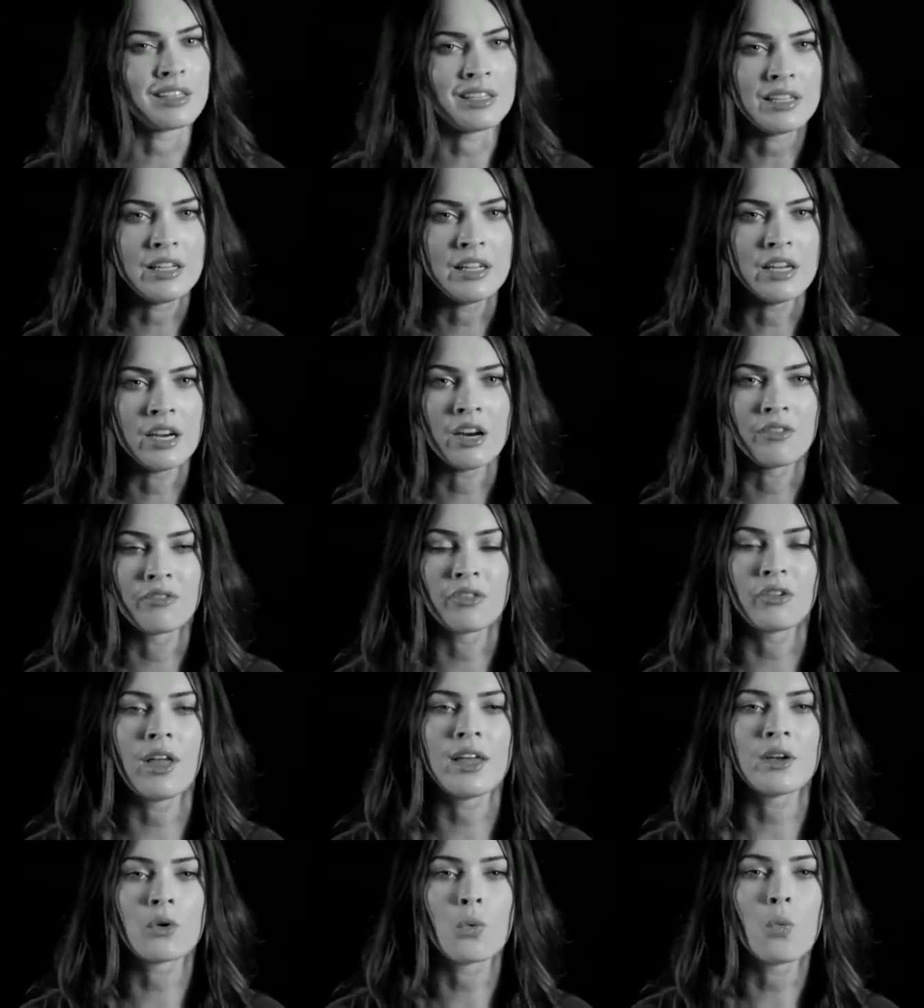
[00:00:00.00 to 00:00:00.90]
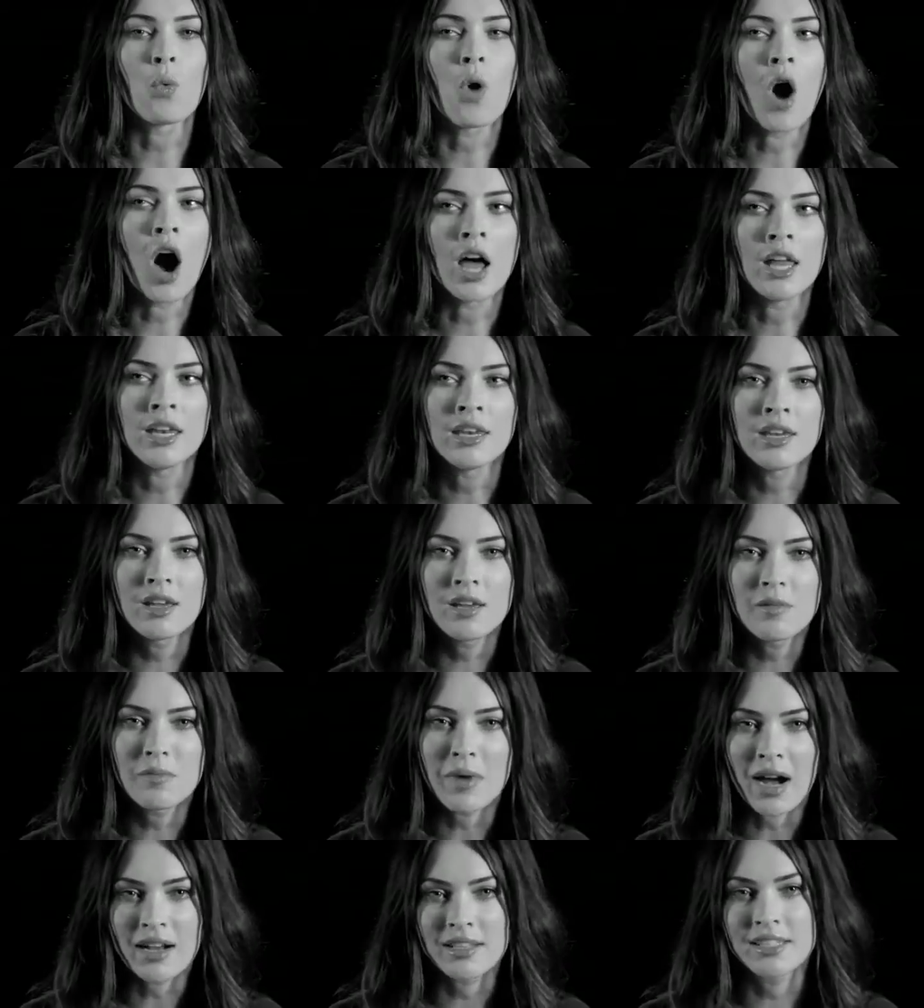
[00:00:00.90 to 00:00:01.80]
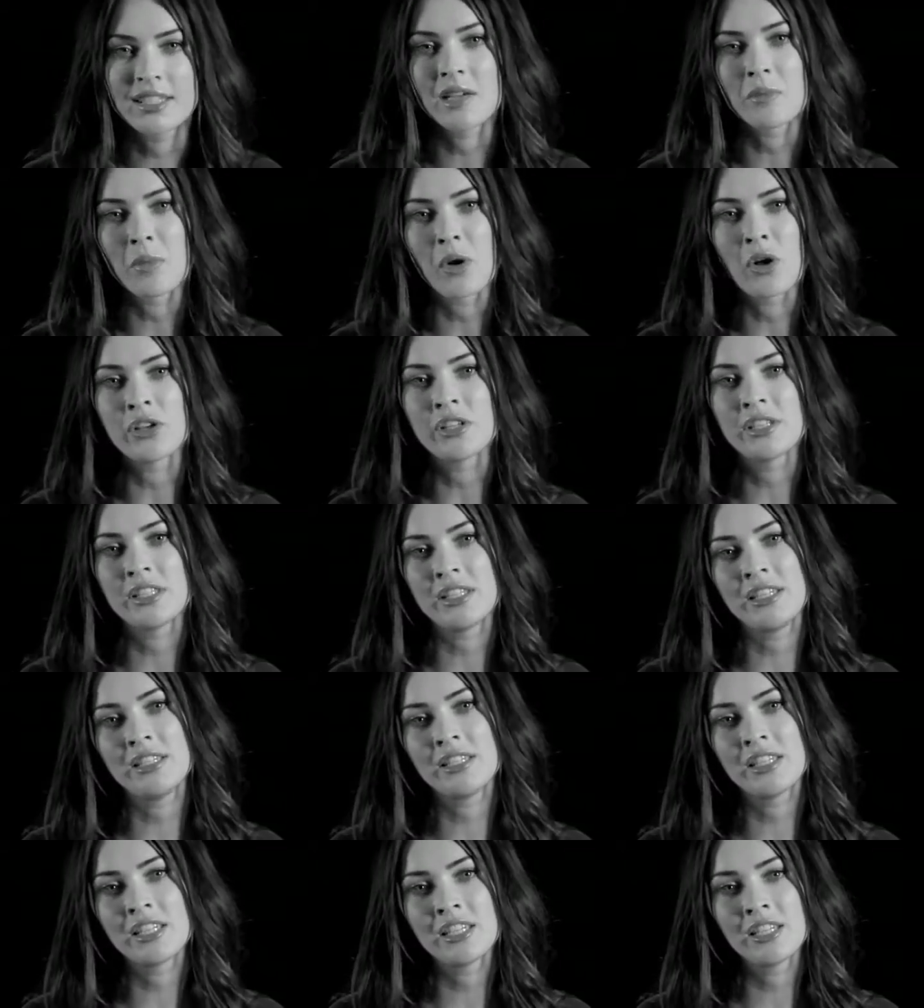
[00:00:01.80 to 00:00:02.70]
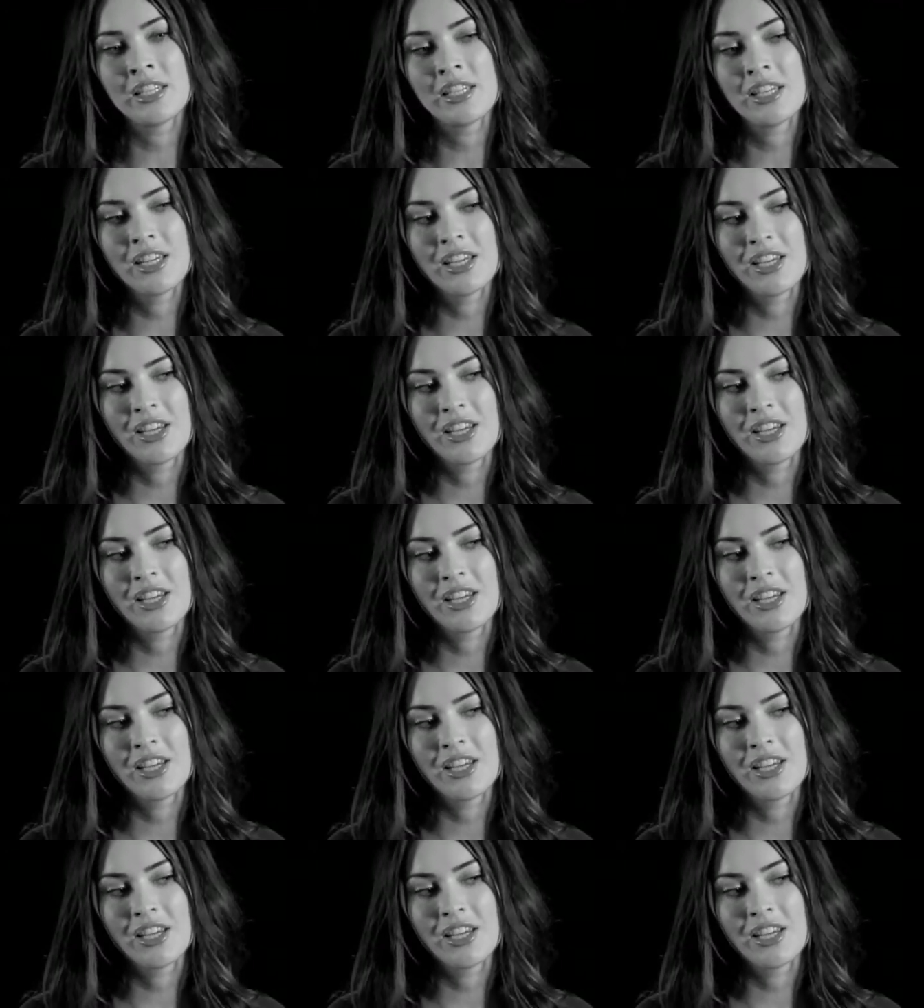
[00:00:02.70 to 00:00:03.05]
a year for like one basketball season